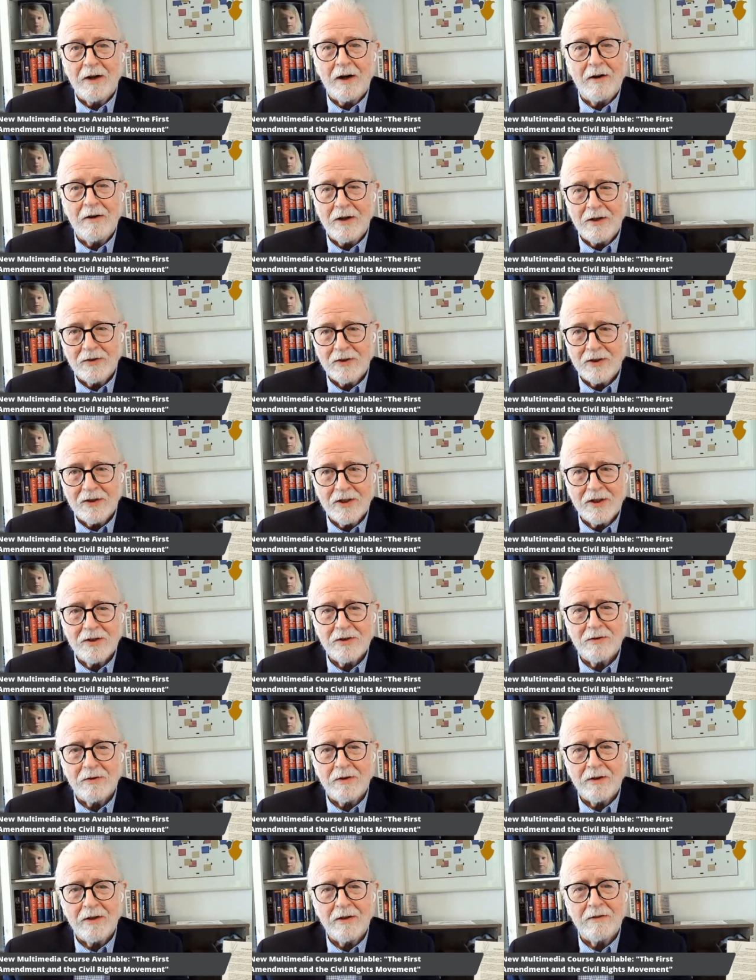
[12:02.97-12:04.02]
in our nation's
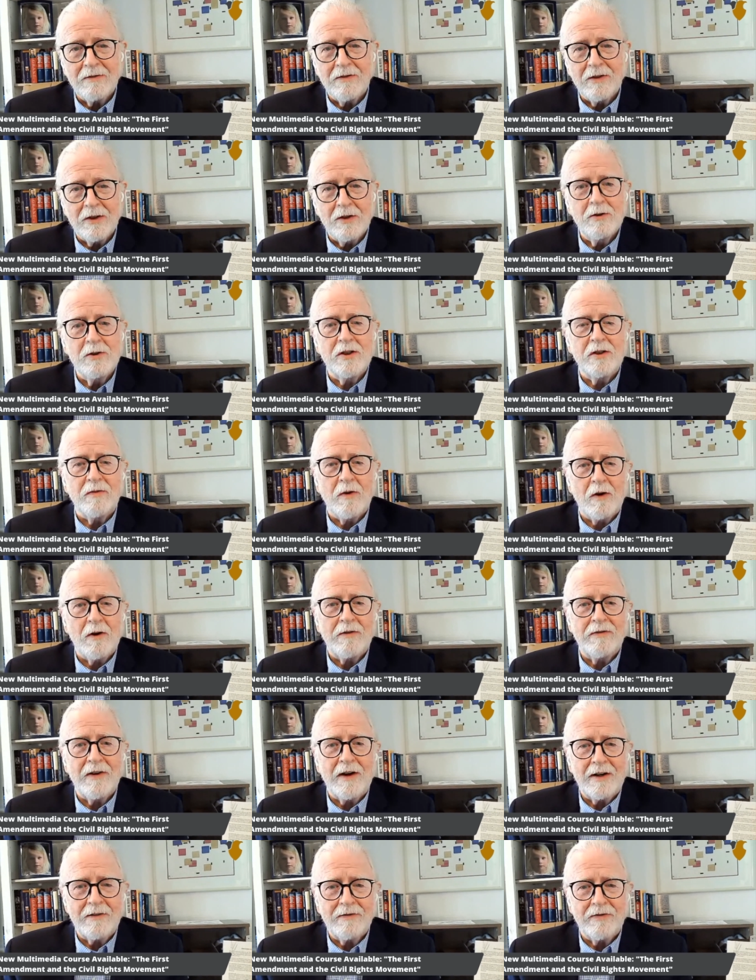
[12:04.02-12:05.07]
history of the use of all
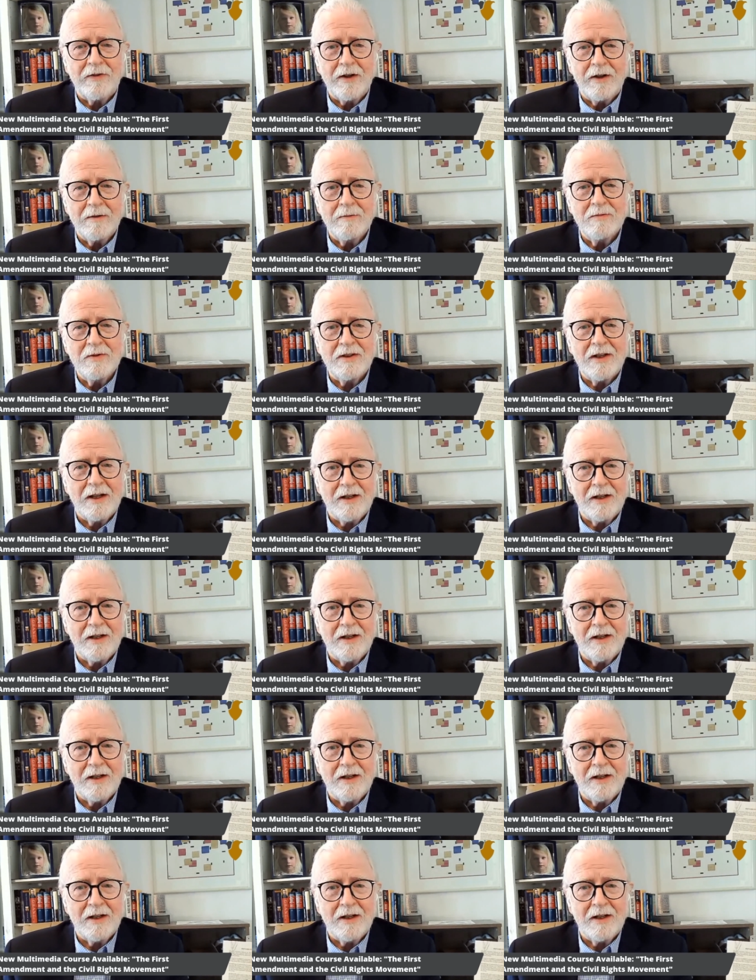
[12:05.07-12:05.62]
5 freedoms,